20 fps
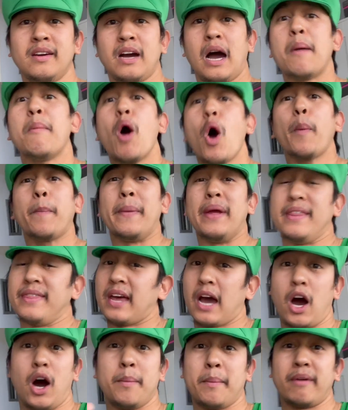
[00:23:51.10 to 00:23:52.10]
I'm hoping
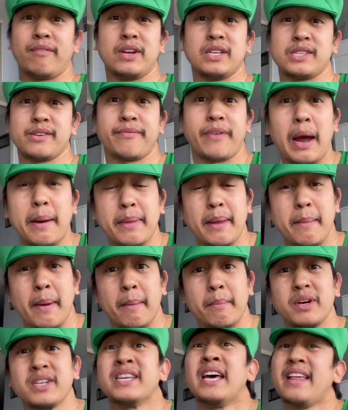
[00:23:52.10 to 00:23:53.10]
that all my friends and family
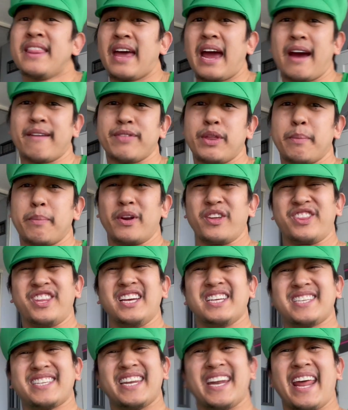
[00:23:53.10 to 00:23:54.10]
members that have their
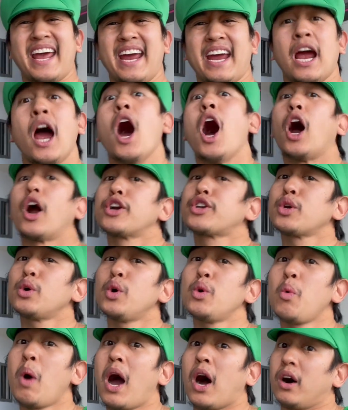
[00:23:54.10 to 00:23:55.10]
birthdays today are
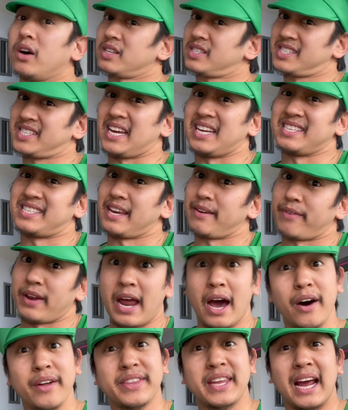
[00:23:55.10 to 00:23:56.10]
doing well, staying safe and
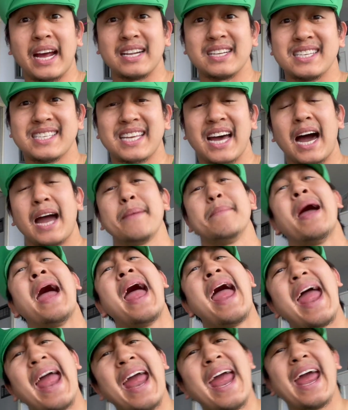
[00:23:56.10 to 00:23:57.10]
healthy at this time,
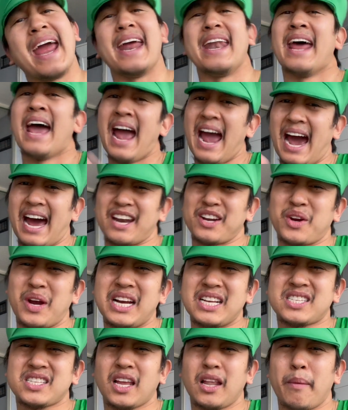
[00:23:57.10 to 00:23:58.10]
and had a
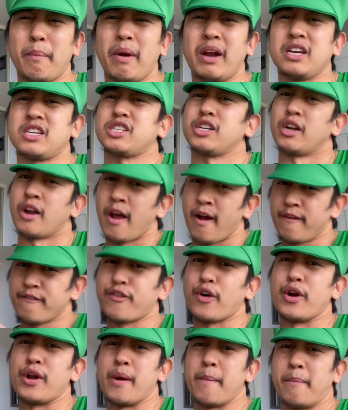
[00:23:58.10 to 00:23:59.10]
great celebration
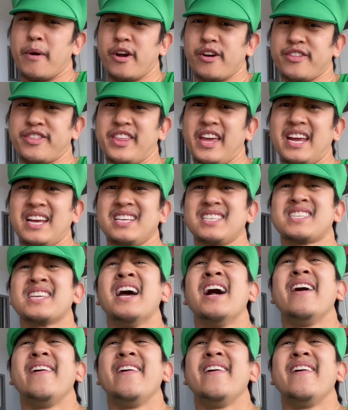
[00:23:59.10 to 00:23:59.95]
for your birthdays